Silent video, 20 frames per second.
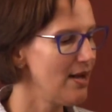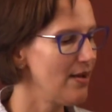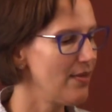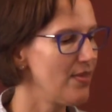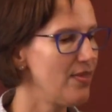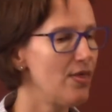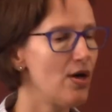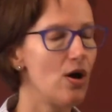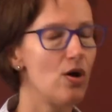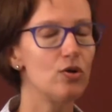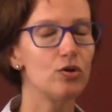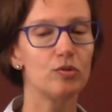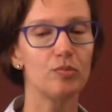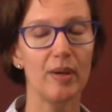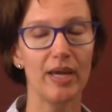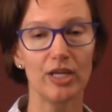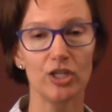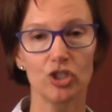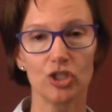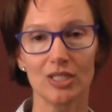Those
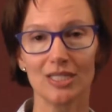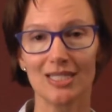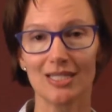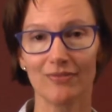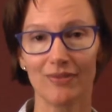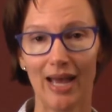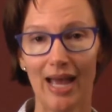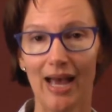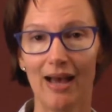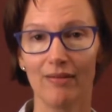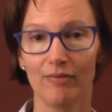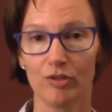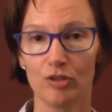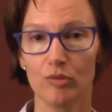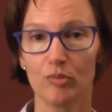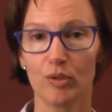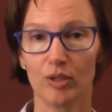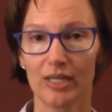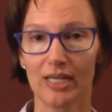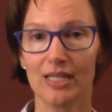patients, if I have
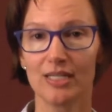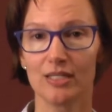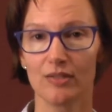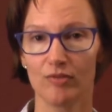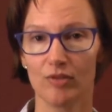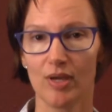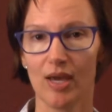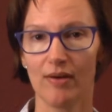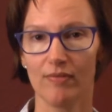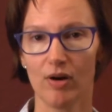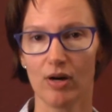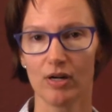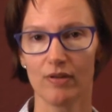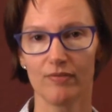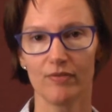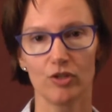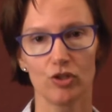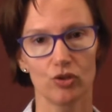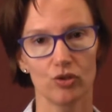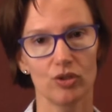lubricants, if you have
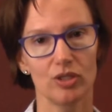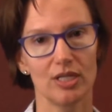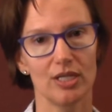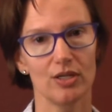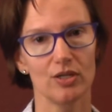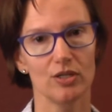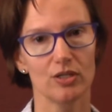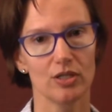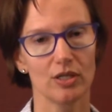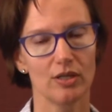artificial tears,